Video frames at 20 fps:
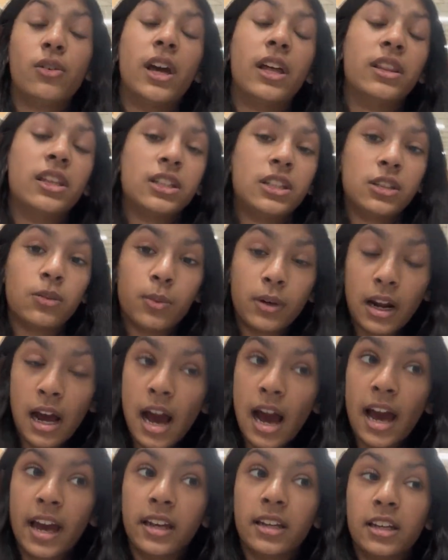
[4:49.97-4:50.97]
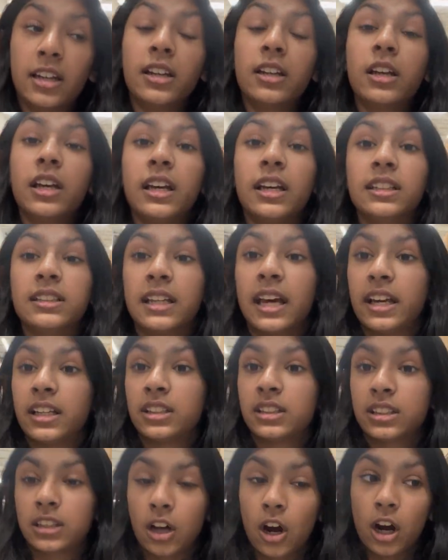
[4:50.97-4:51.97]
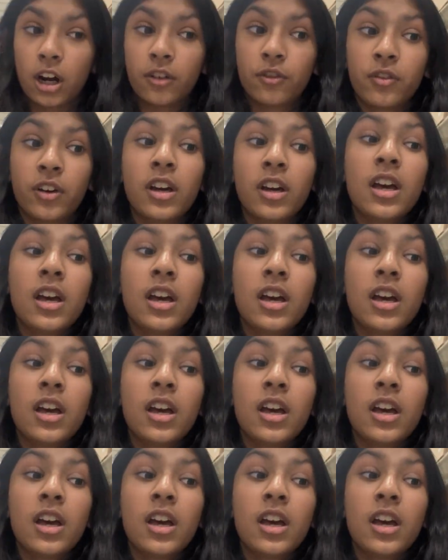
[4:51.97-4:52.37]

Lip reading: and this is what I did, is a scarf,